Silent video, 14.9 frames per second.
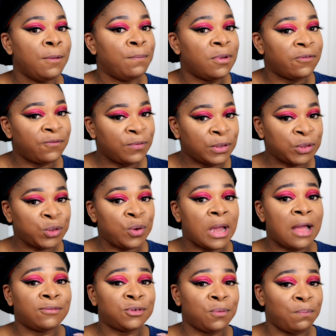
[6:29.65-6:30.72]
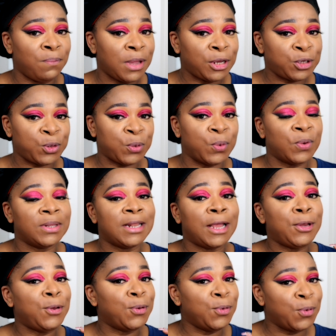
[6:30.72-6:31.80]
But first, you have to make sure
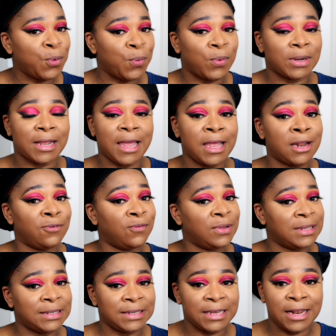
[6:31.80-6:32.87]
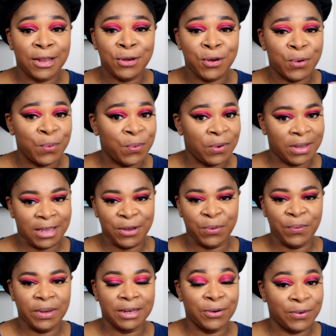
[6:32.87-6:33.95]
that you know what kind of concealer you're
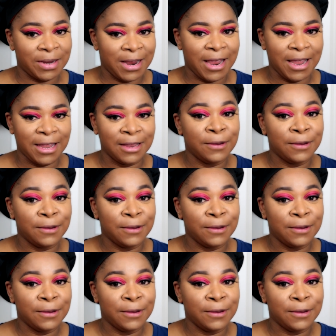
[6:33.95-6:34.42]
working with, okay?